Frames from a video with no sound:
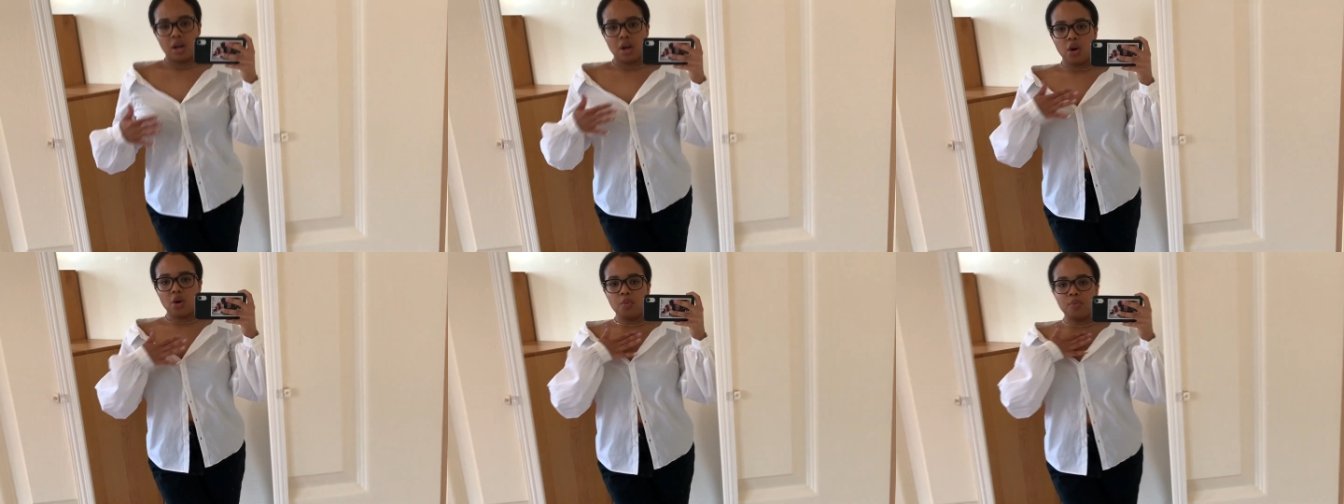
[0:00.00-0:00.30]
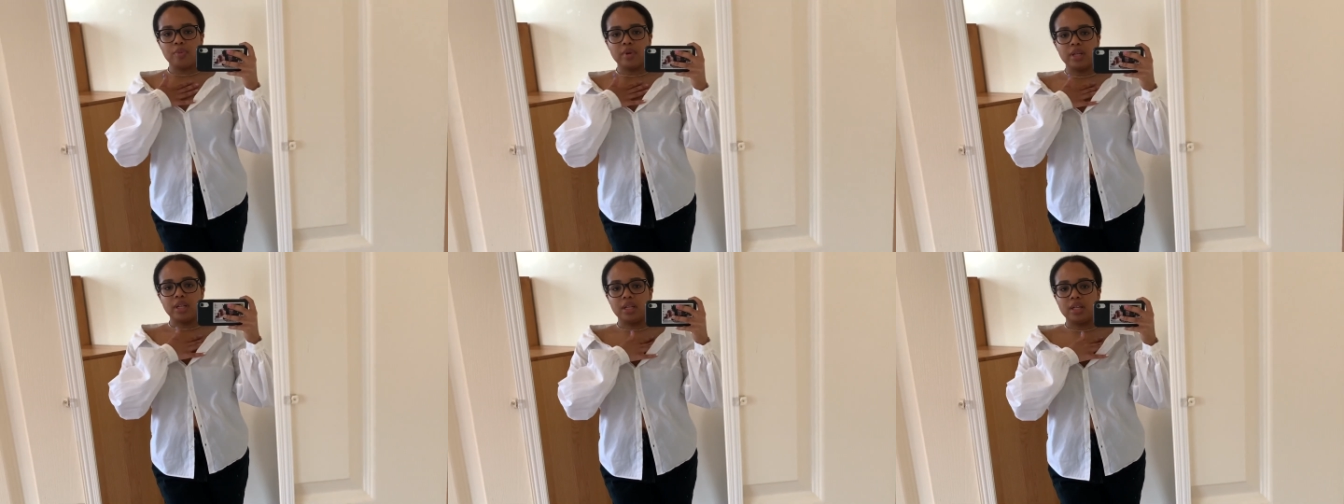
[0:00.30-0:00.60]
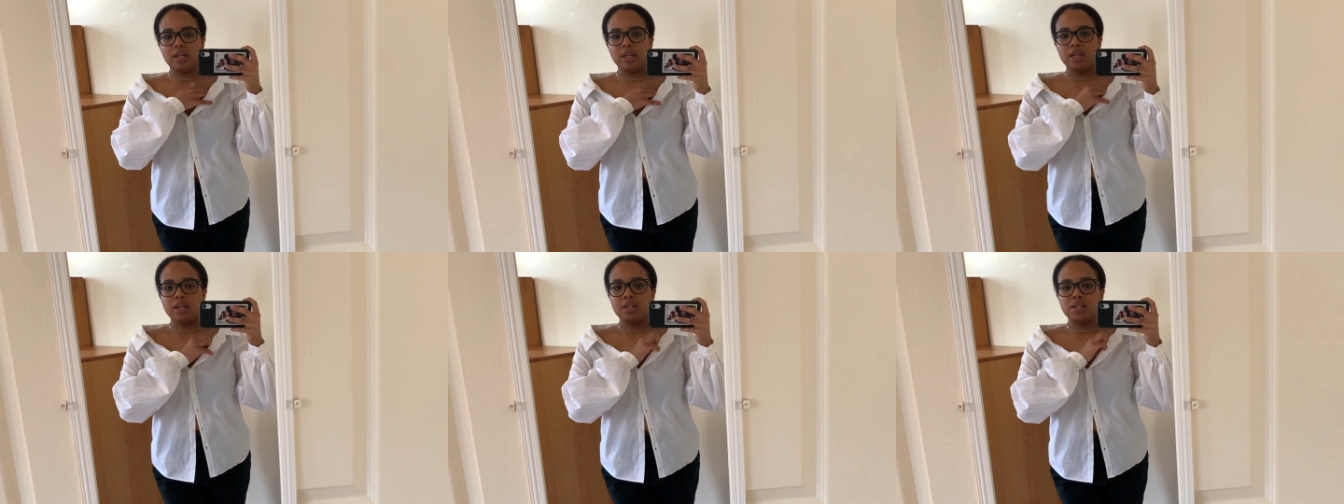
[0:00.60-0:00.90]

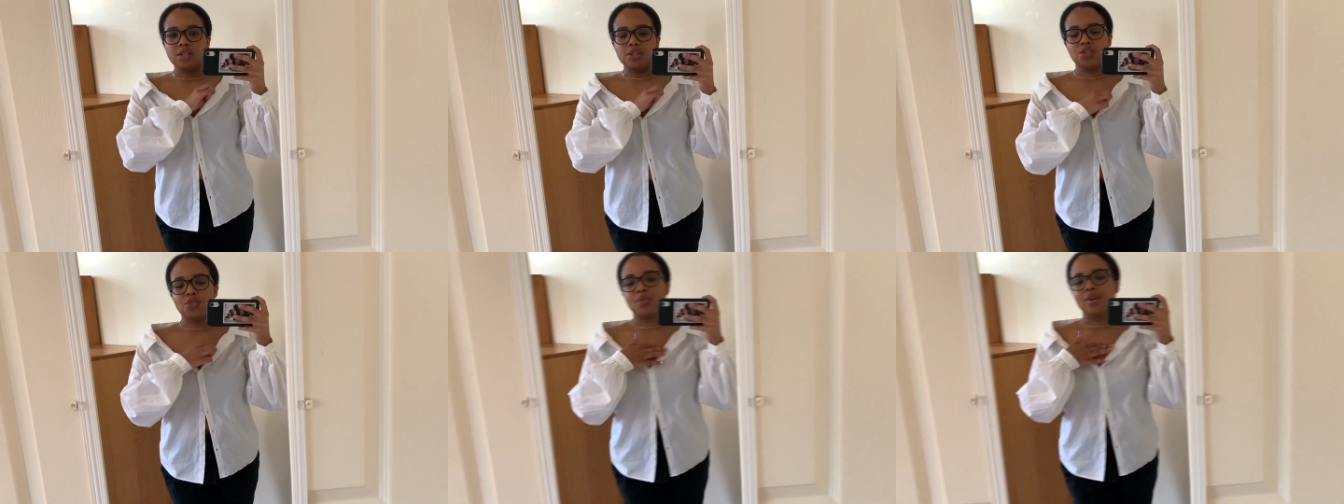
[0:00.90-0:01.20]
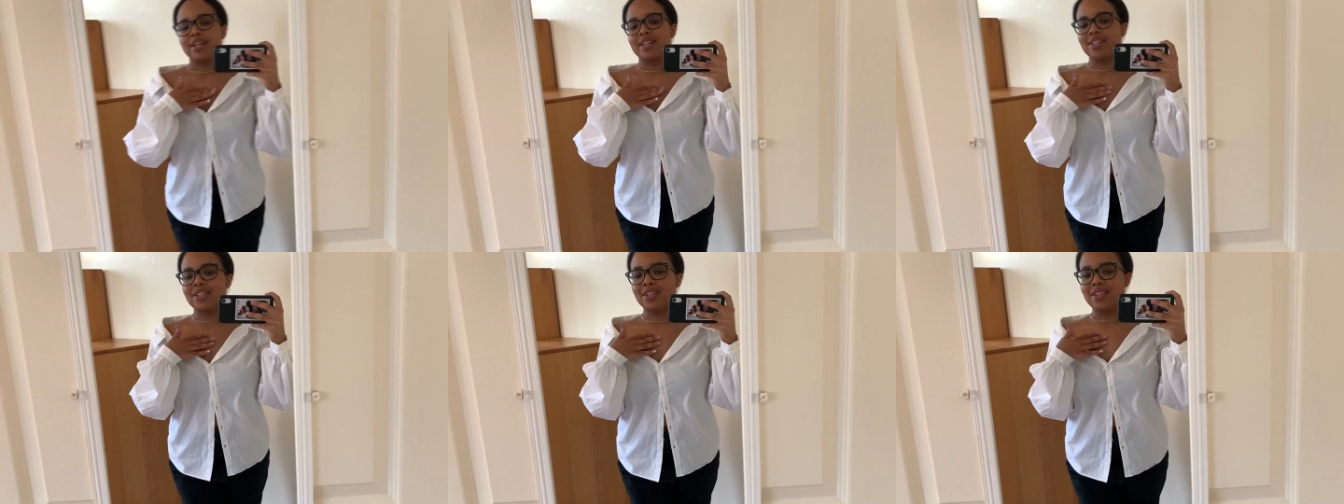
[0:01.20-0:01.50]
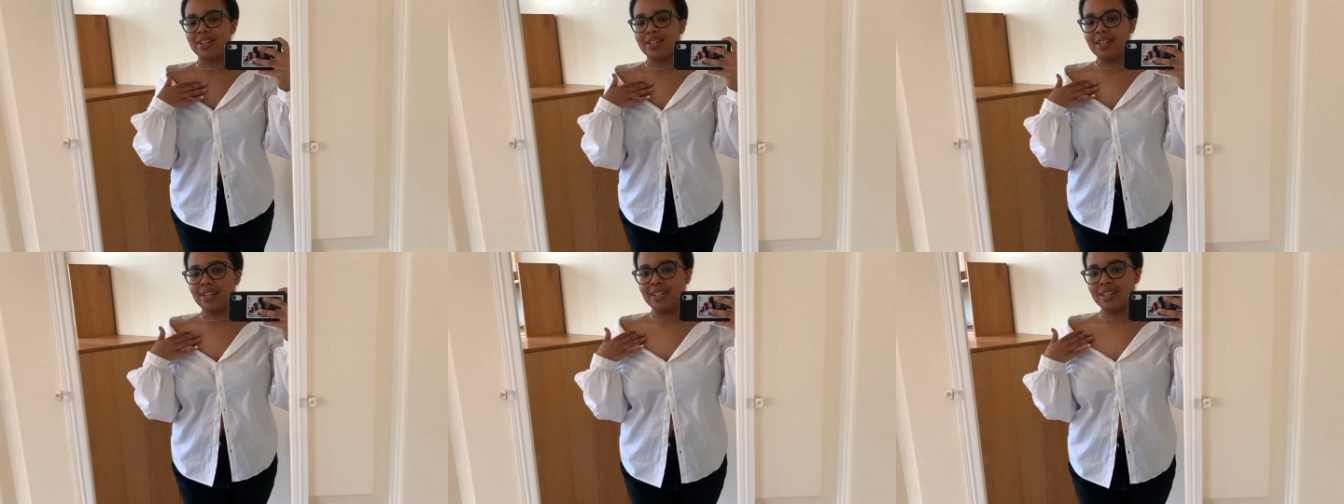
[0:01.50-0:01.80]
open
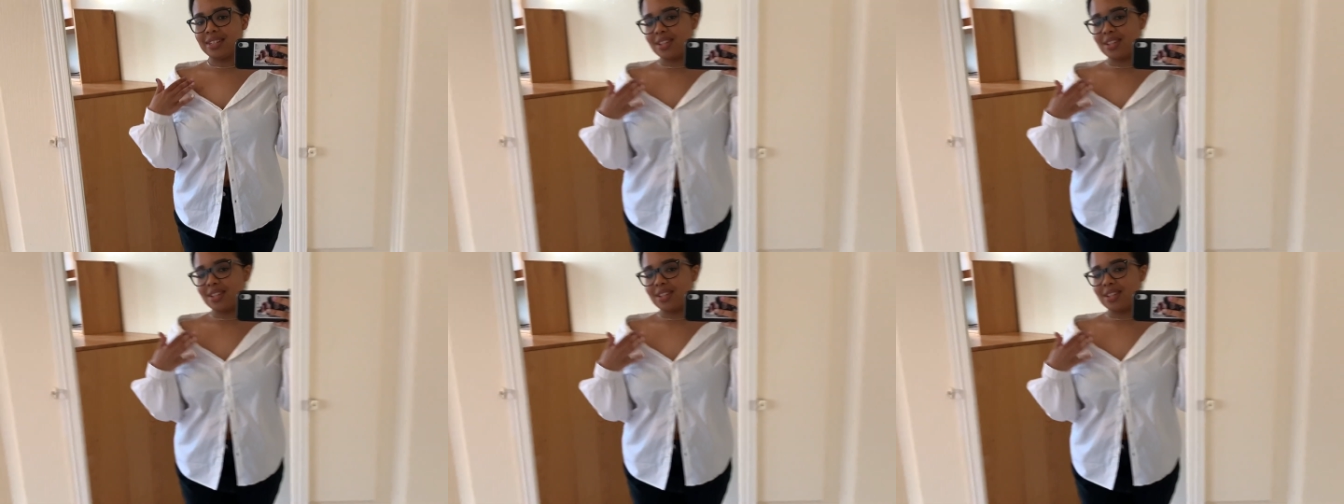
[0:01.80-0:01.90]
situation